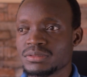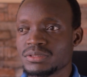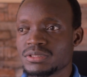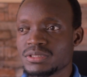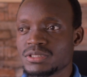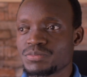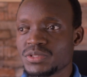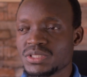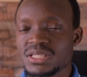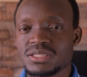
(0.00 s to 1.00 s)
It
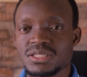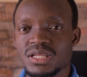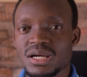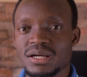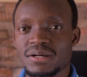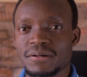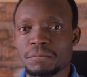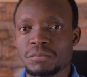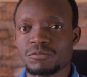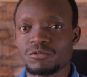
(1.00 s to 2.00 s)
presents in a
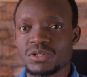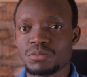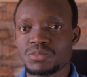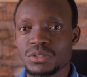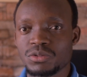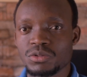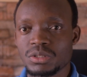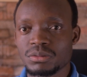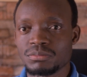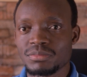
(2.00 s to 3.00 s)
very
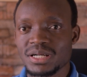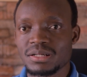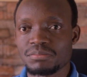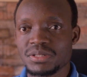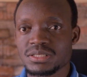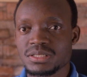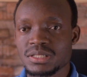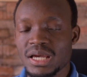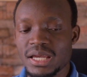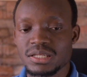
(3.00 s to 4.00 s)
obscure manner, but
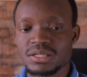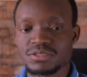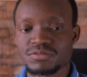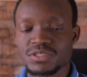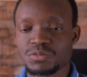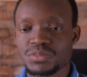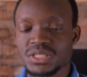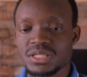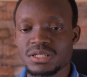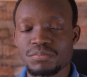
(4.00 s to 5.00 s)
high index of
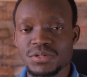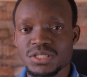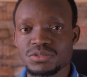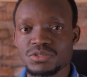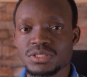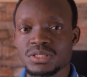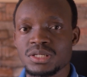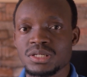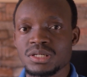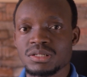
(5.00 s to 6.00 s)
suspicion in a patient who's
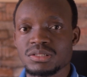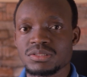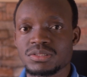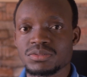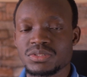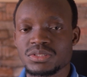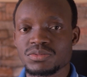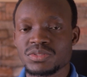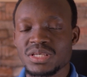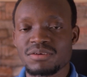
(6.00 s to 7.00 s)

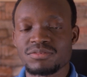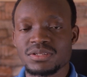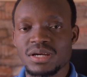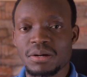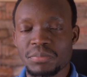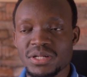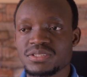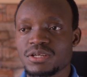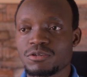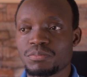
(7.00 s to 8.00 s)
having
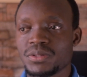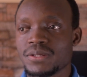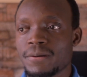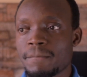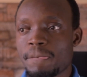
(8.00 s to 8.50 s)
pancytopenia,